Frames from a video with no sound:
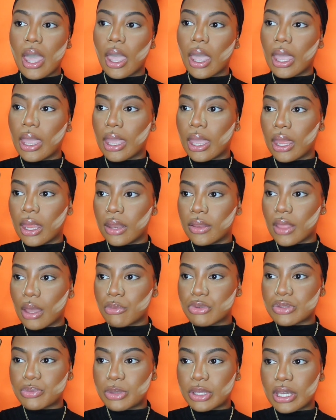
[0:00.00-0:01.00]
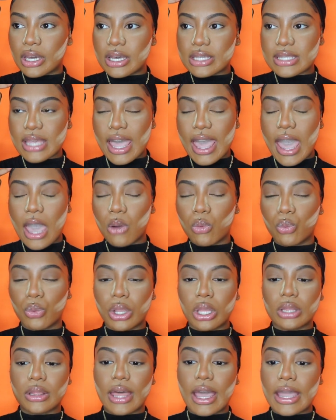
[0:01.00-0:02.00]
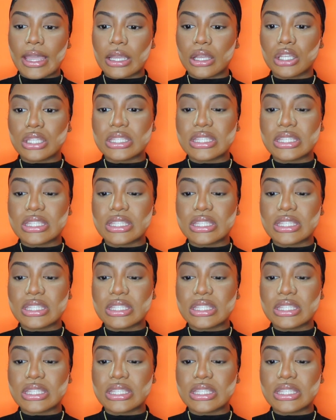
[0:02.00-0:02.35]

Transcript: and that was because I had went like